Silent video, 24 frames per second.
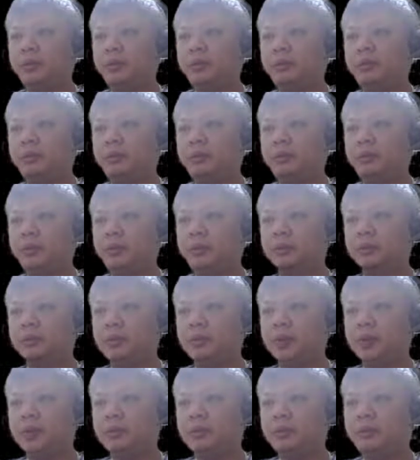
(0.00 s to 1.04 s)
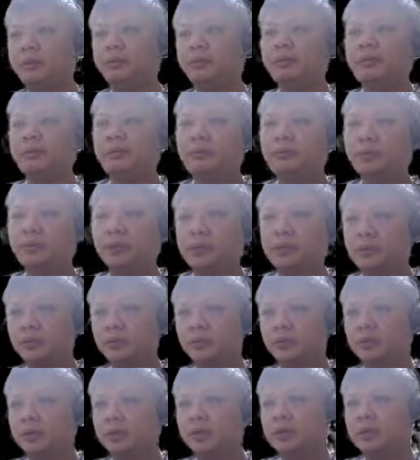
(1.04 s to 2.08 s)
P3 plus 1
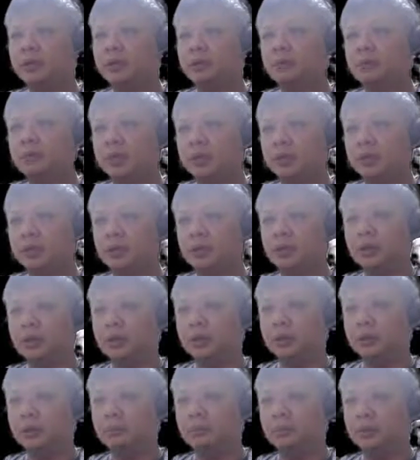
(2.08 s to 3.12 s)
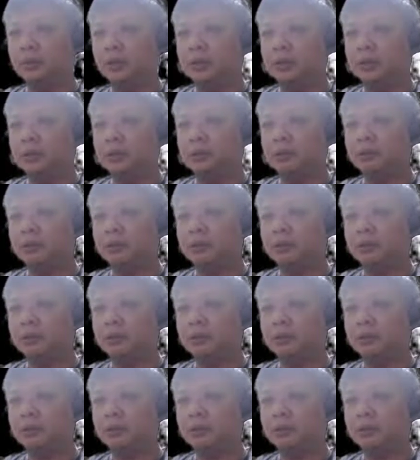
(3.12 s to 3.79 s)
as red plays the